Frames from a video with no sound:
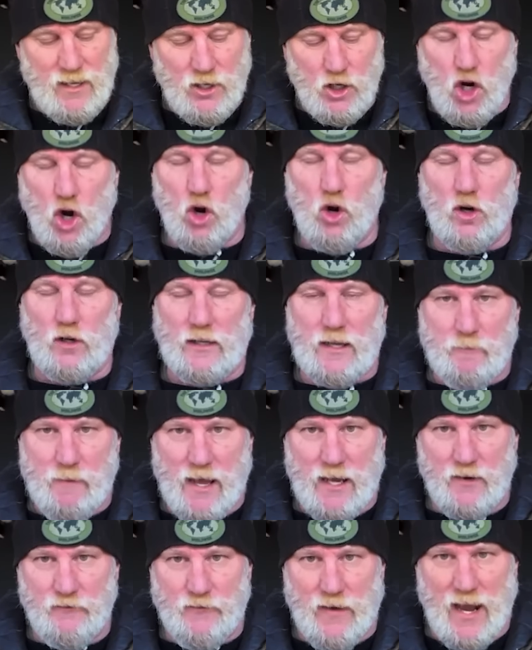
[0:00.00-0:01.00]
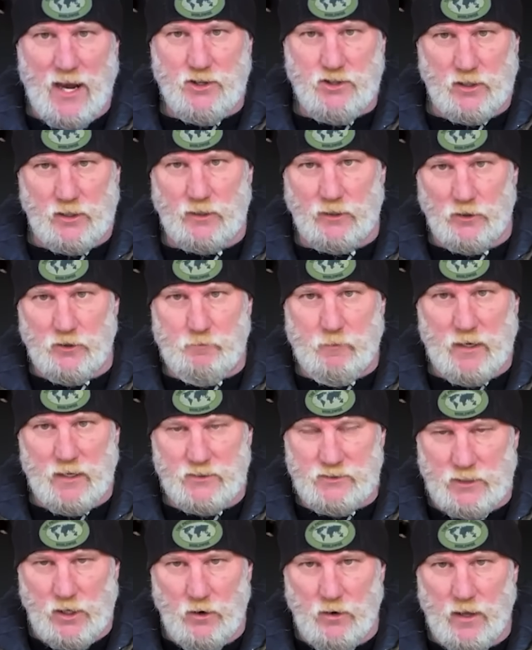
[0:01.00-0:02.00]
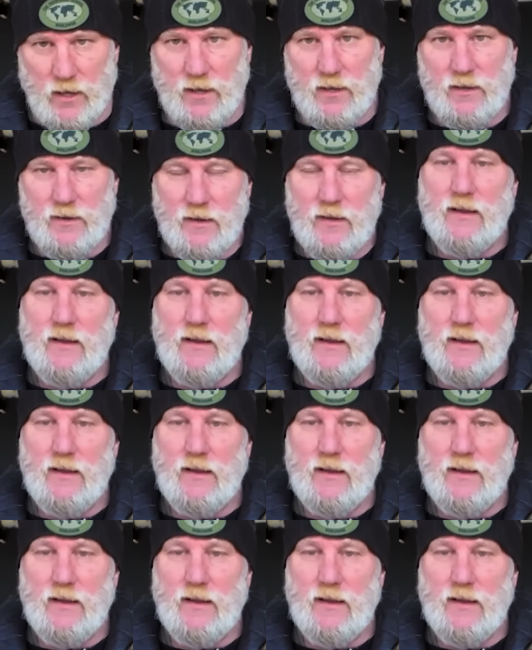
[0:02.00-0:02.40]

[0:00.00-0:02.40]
currently manufactured in Duluth, Minnesota